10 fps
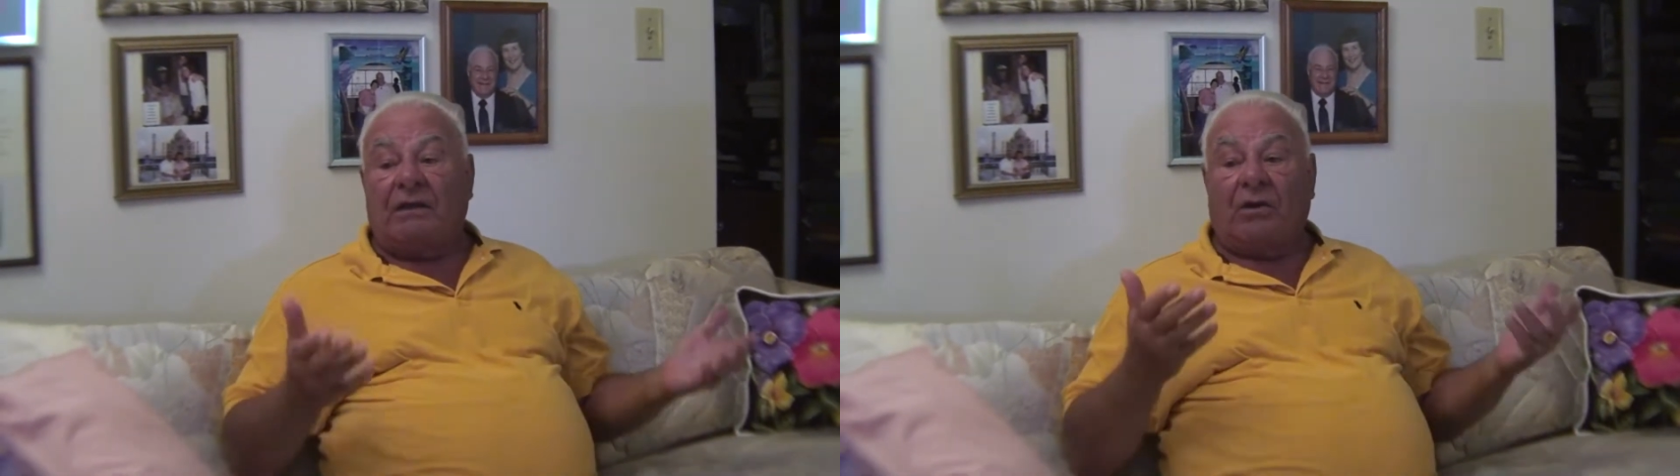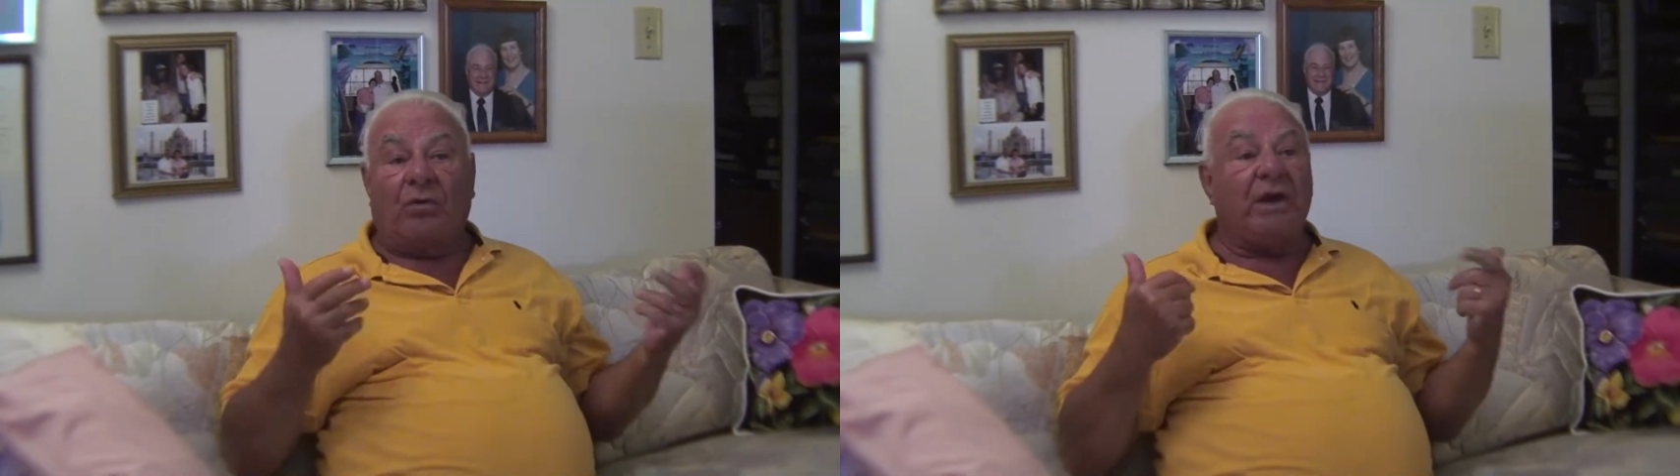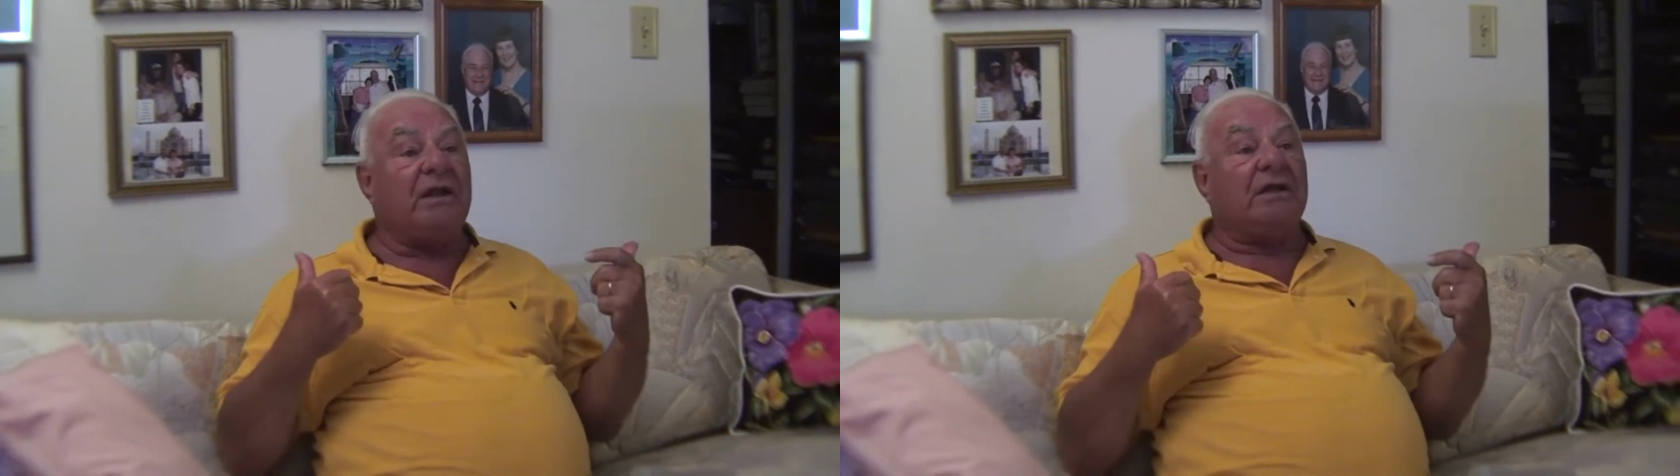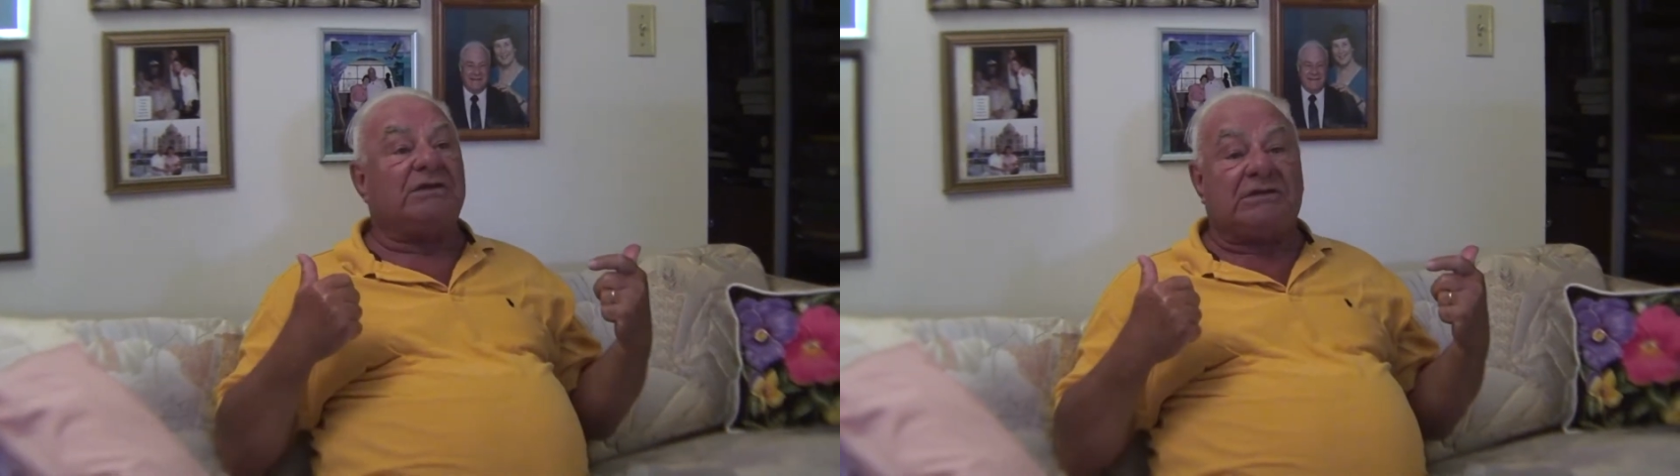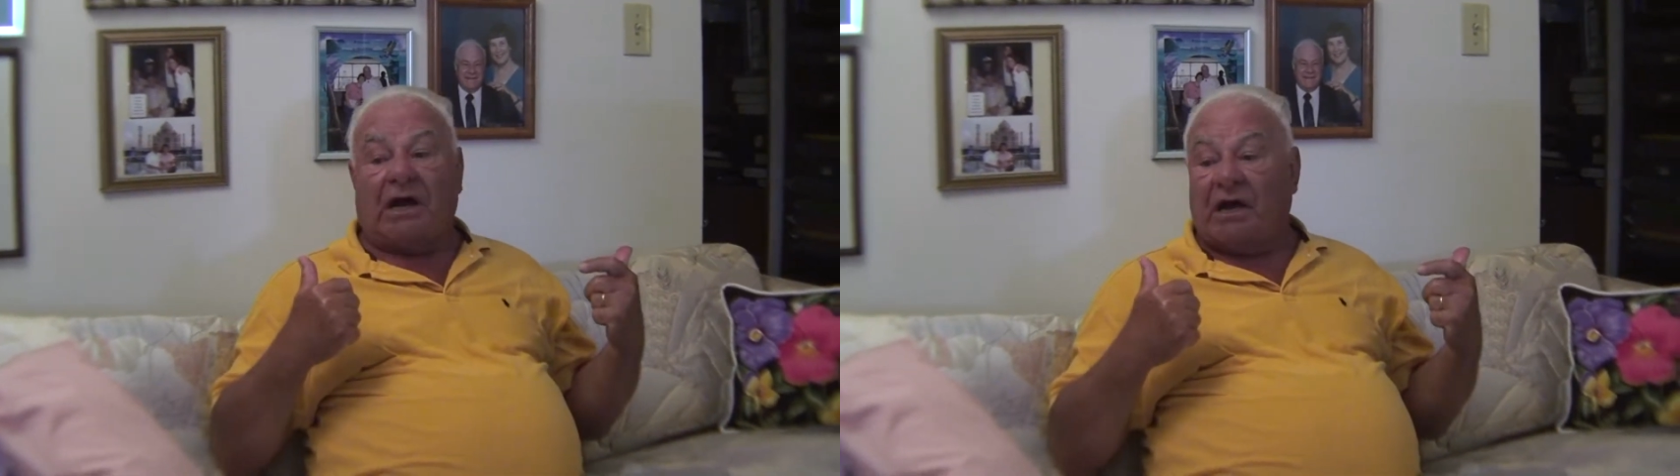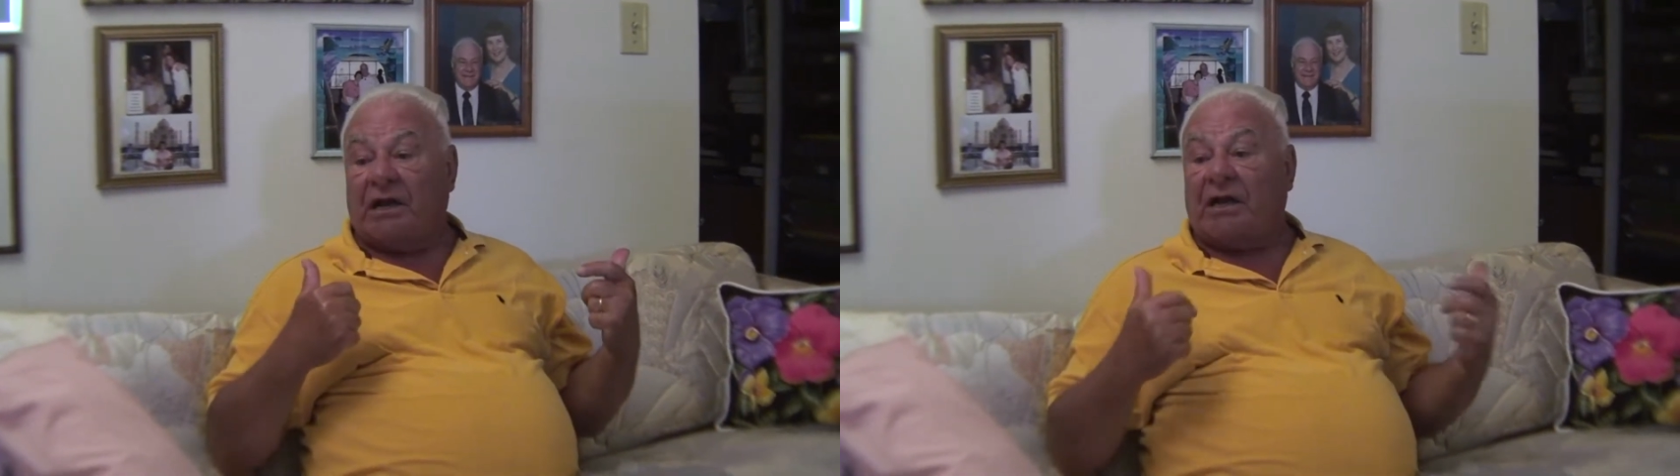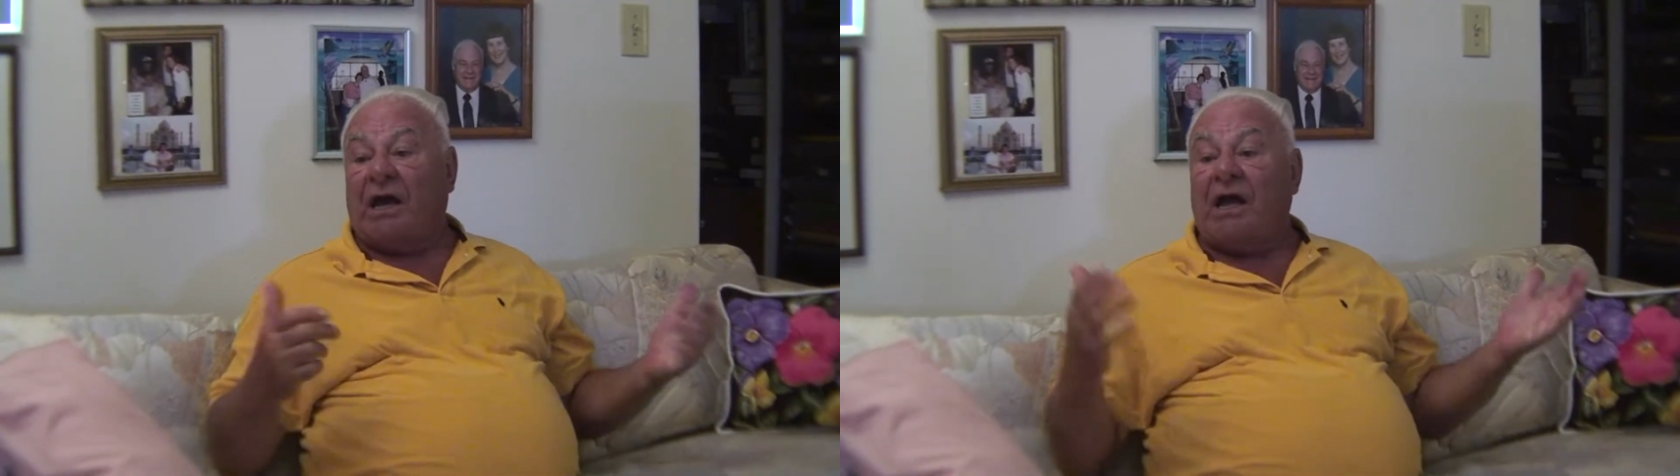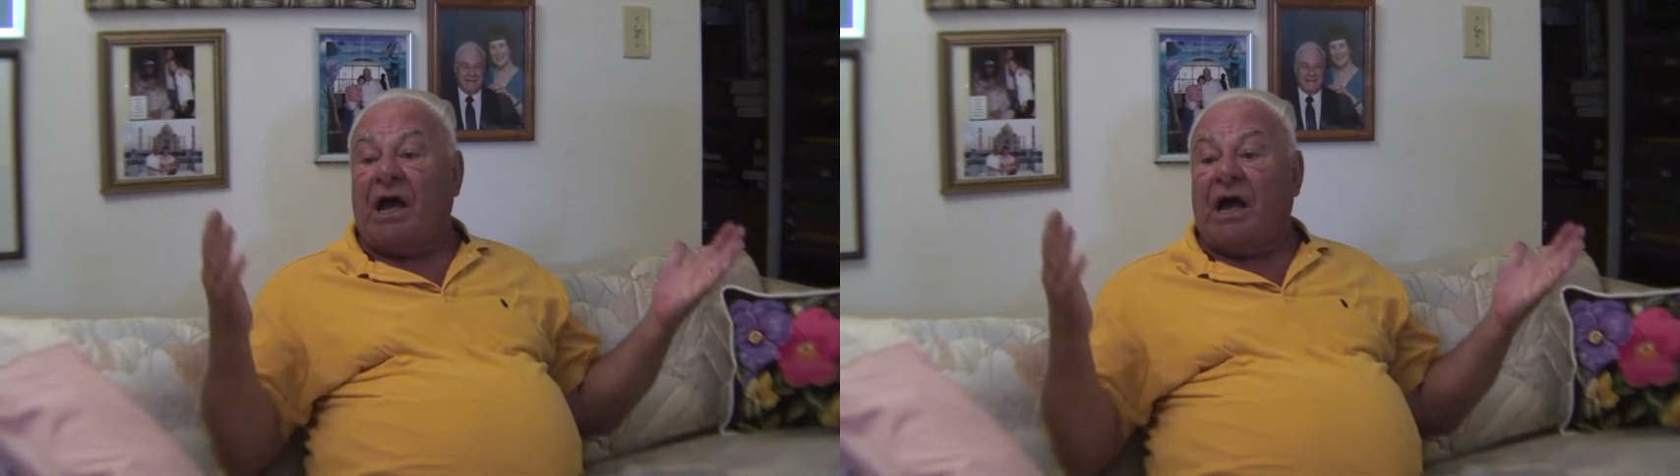The wind is starting to...